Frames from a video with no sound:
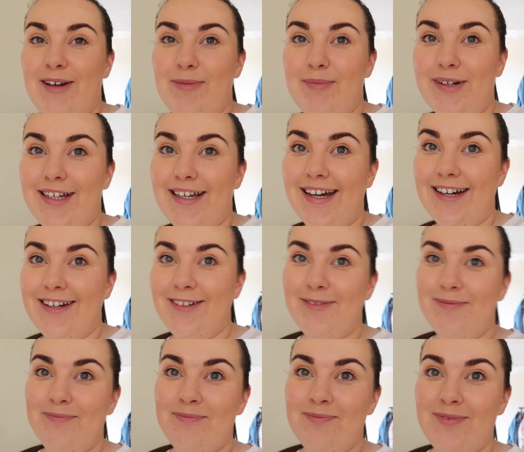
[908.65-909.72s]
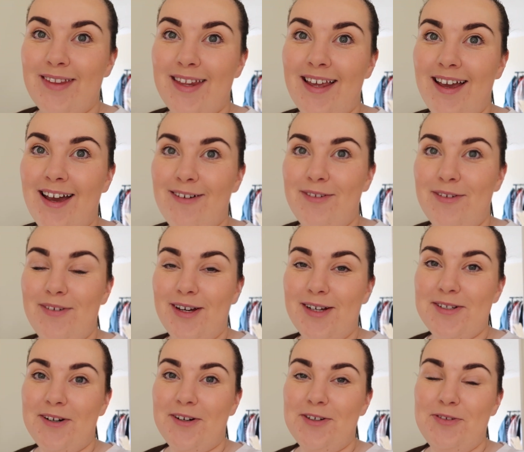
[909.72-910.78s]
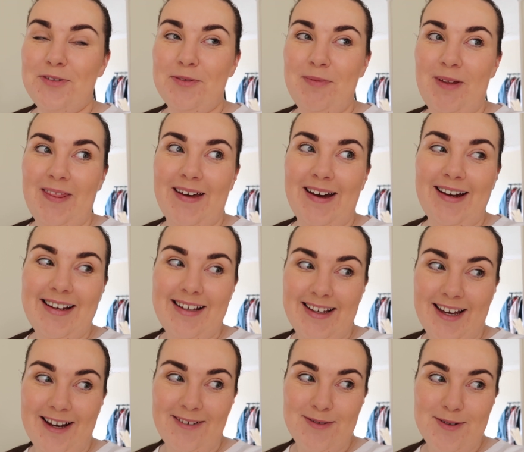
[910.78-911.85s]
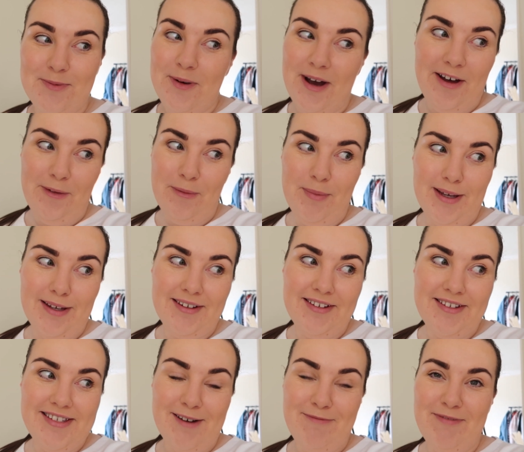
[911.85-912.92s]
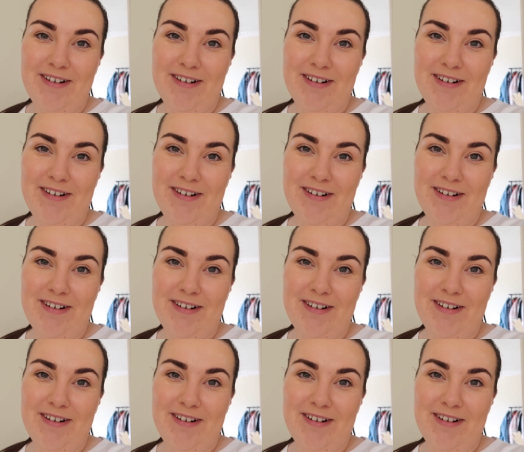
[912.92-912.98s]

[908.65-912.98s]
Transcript: but yeah, have your fingers crossed for me that it goes well, because I'm